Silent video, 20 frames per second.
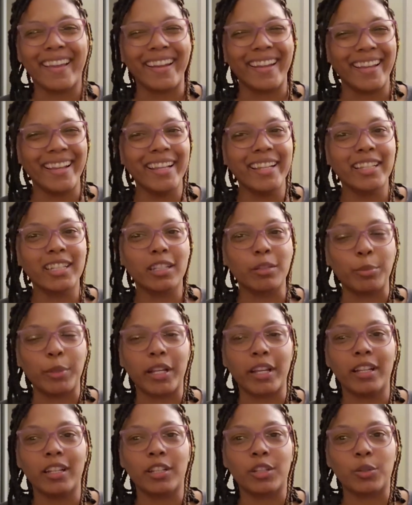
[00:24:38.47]
it is
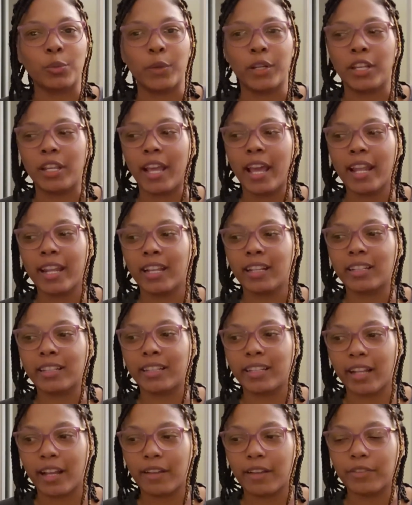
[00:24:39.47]
because when you edit
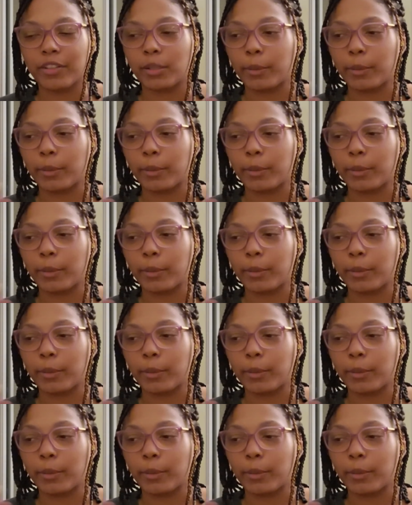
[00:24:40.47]
stuff,